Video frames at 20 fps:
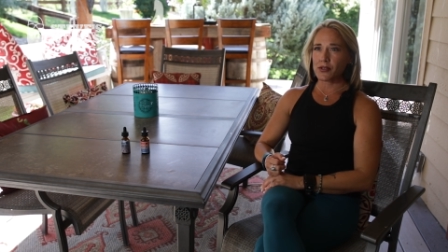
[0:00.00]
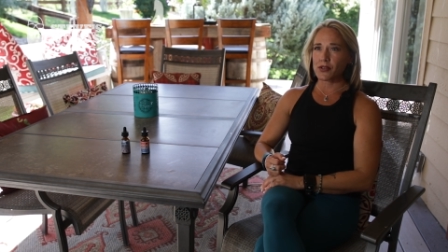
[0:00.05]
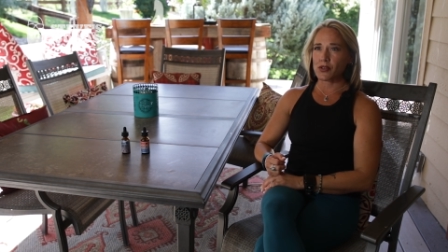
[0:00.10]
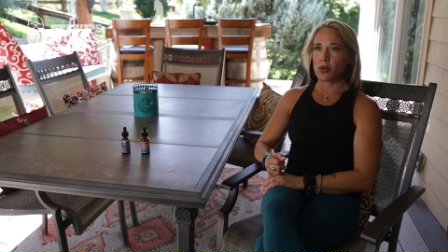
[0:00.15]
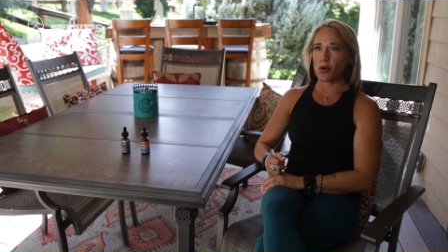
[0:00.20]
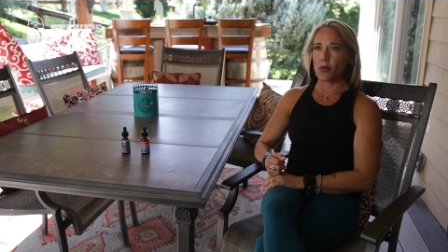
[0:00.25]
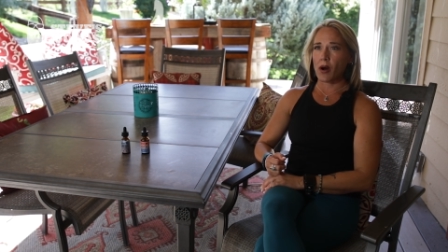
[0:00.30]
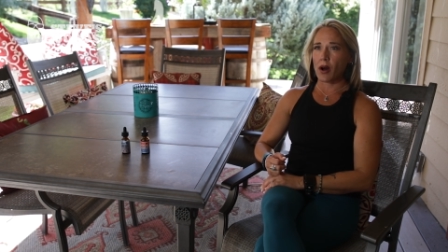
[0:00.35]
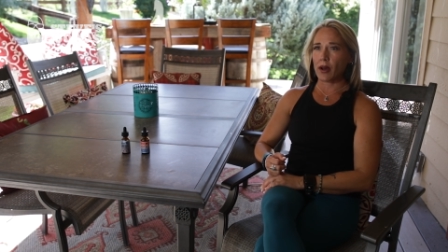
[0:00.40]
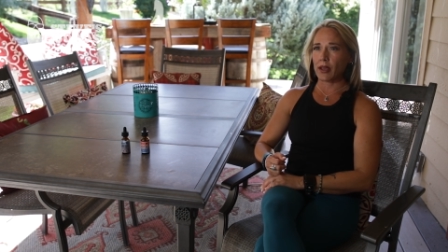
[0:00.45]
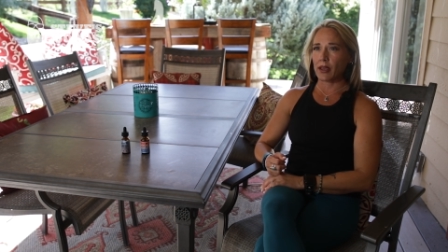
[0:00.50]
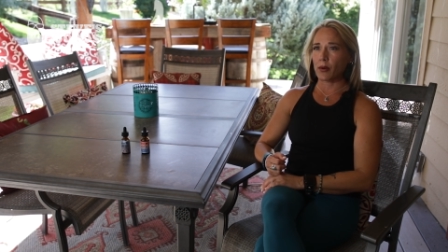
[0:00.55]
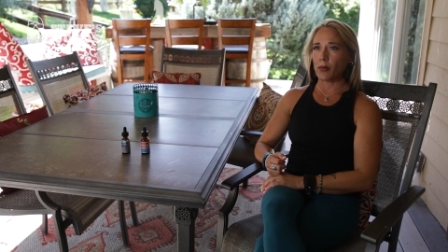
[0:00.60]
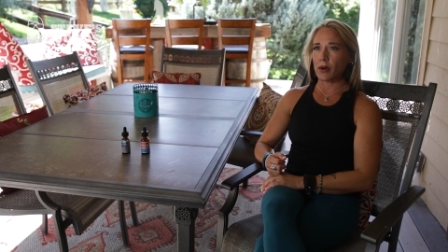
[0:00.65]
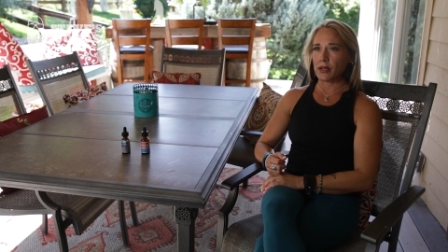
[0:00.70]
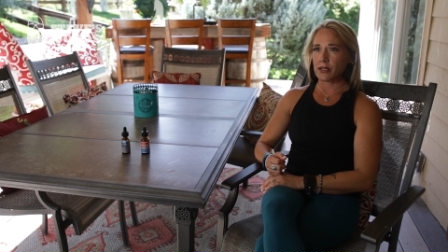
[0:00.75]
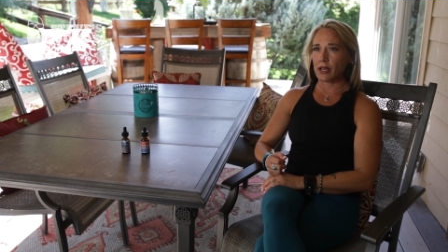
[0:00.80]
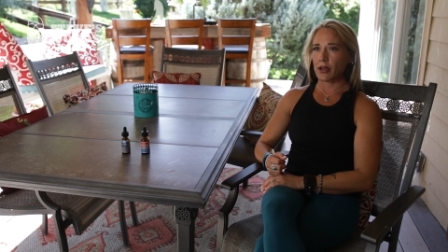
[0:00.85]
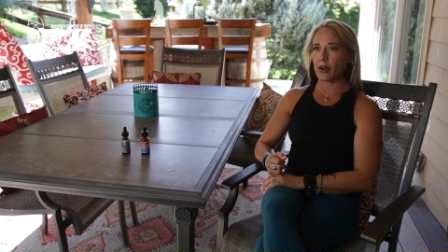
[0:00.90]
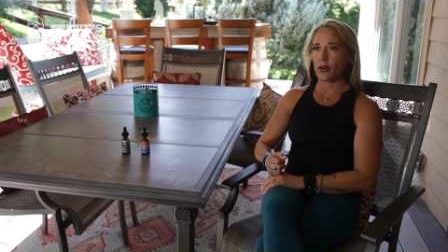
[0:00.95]
So while he
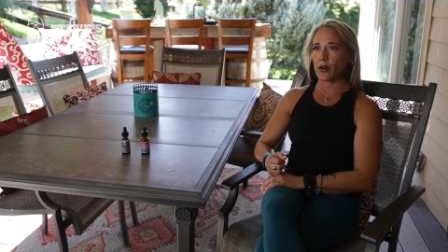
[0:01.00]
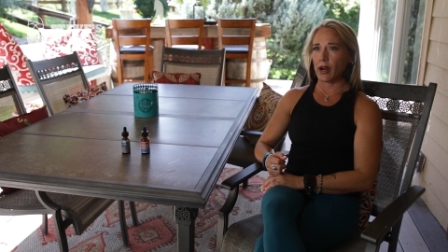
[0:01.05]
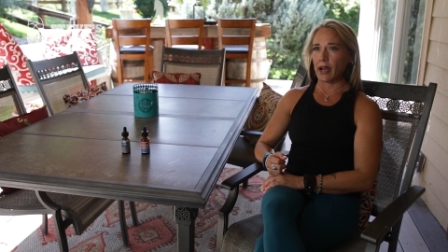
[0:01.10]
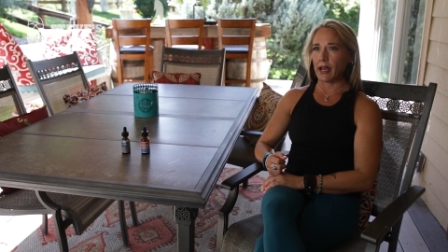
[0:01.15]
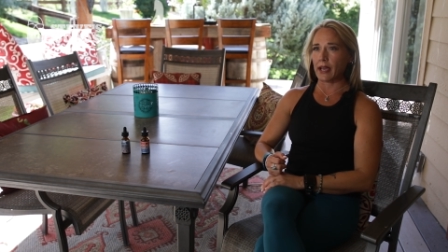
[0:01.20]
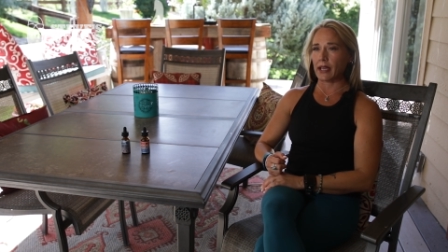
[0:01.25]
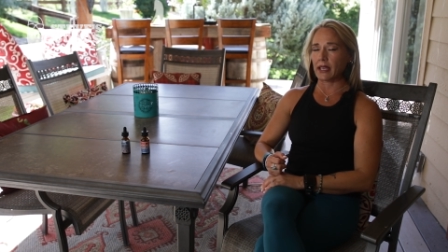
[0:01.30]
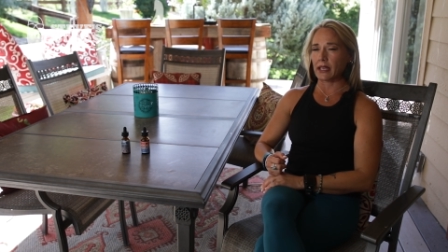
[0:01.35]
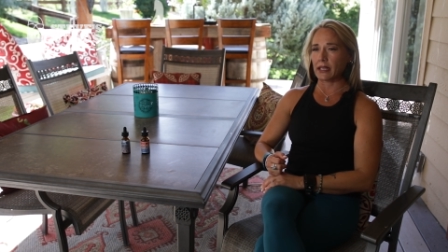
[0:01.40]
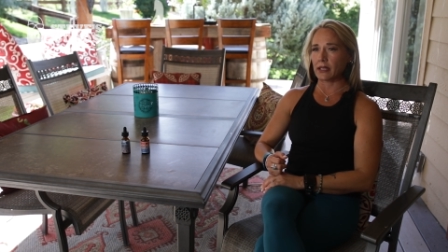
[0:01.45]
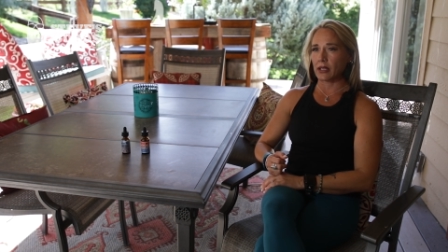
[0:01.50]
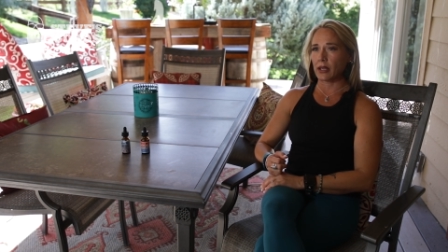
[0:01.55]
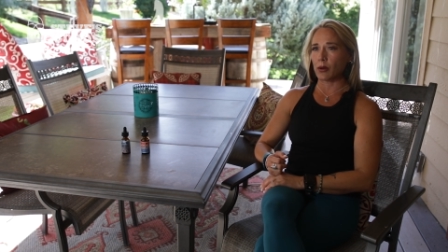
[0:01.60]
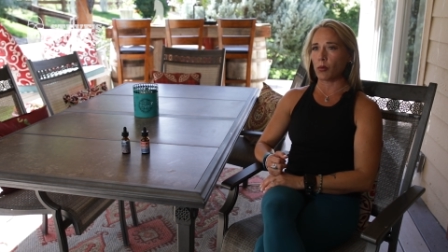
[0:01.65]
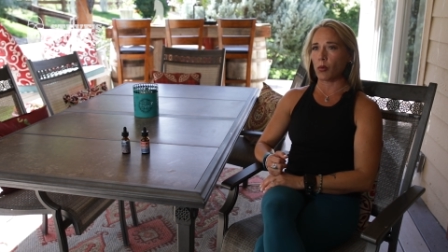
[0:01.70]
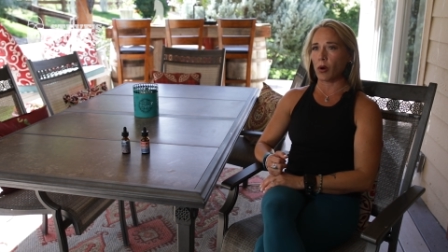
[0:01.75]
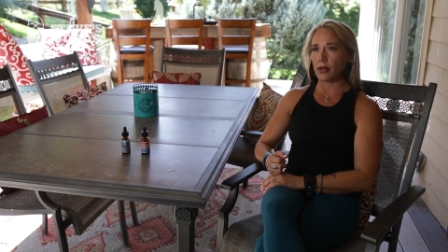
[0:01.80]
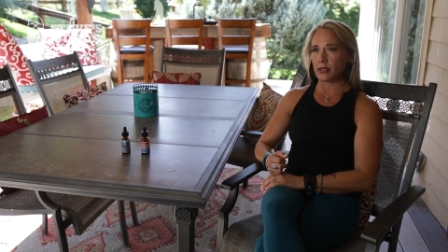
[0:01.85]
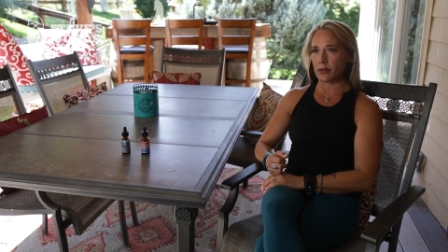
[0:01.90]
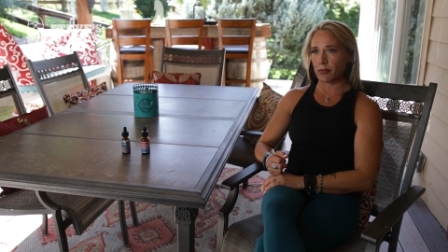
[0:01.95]
was at Craig, he
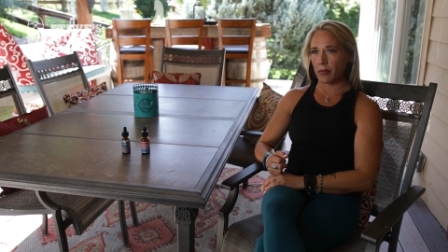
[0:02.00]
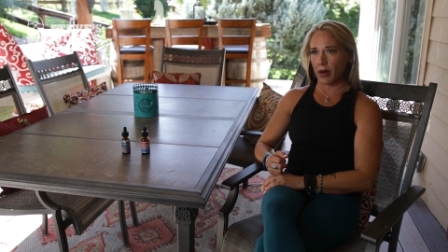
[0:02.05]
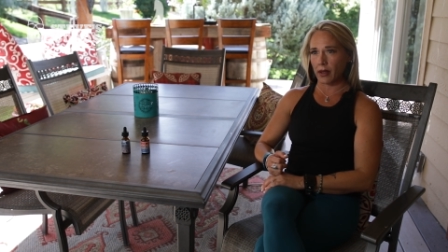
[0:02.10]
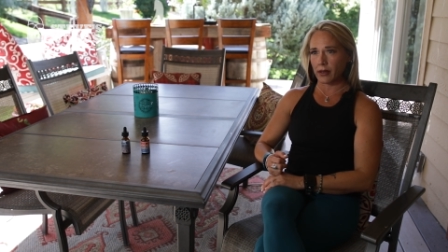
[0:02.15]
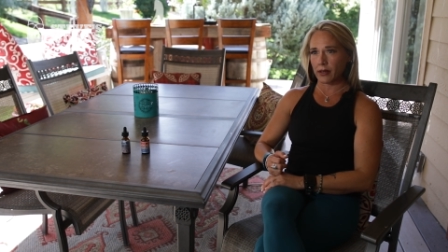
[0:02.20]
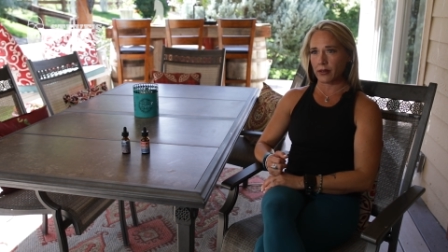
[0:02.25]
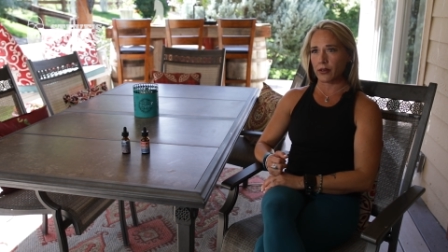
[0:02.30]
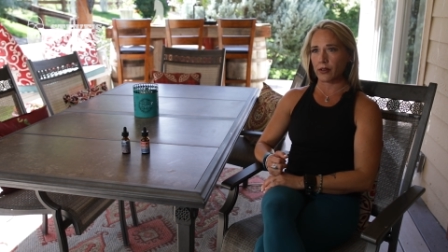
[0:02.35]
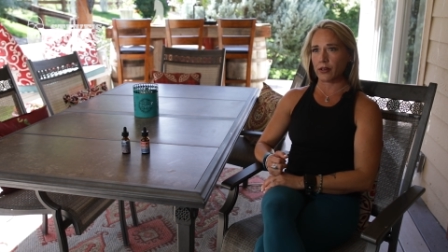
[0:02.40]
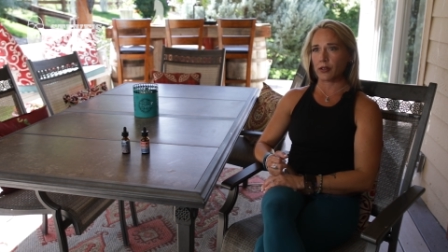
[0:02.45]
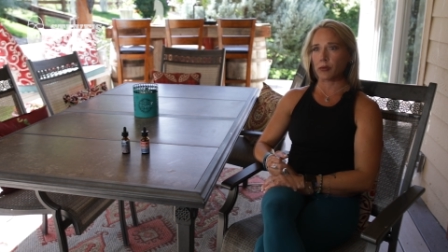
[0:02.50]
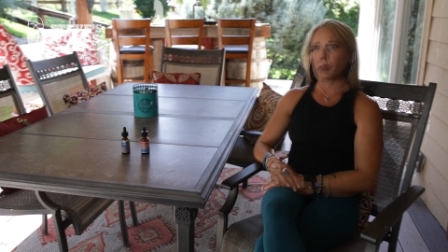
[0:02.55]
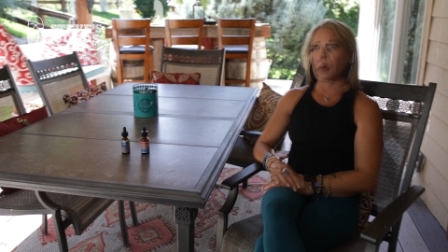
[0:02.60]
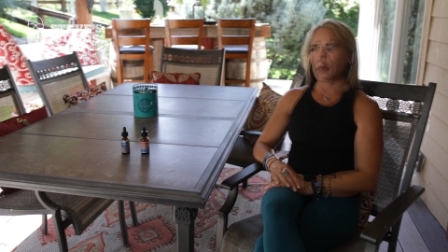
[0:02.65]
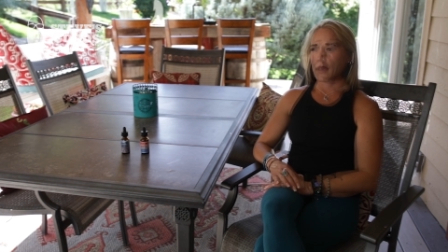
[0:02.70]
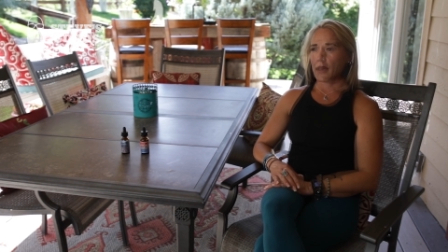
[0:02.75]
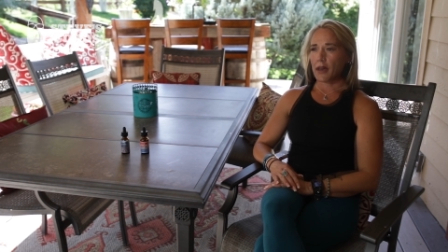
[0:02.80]
was monitored.